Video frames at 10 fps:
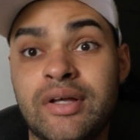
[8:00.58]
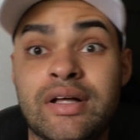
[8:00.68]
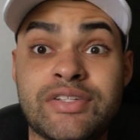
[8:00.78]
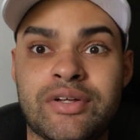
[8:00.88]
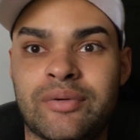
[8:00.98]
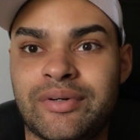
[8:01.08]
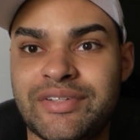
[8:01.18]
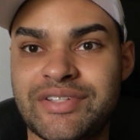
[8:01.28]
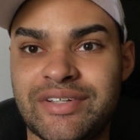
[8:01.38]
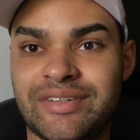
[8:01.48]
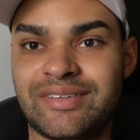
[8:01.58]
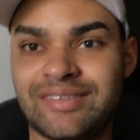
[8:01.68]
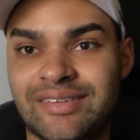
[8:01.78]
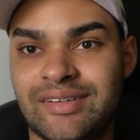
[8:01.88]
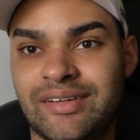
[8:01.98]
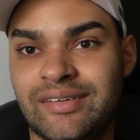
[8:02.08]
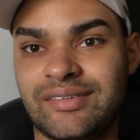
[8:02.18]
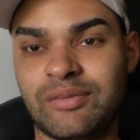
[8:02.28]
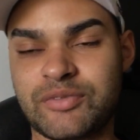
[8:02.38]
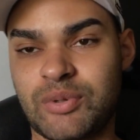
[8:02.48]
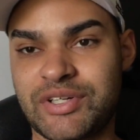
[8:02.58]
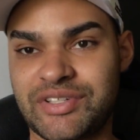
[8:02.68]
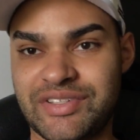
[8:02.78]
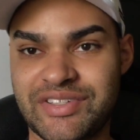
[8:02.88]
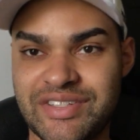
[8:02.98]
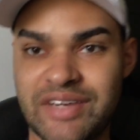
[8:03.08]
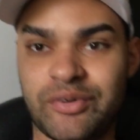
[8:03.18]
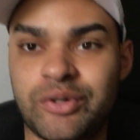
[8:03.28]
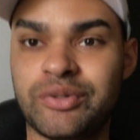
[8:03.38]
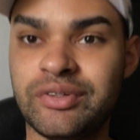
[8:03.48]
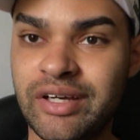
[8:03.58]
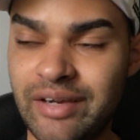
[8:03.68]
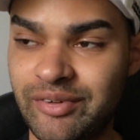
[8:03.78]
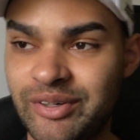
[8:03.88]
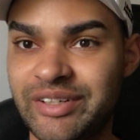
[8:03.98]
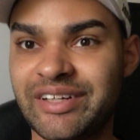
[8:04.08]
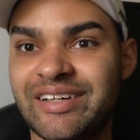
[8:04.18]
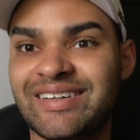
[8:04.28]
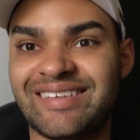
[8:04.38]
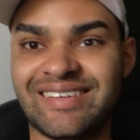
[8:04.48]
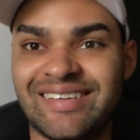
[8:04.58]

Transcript: that's all I wanted to say. Whoever's watching this, just have a good day, and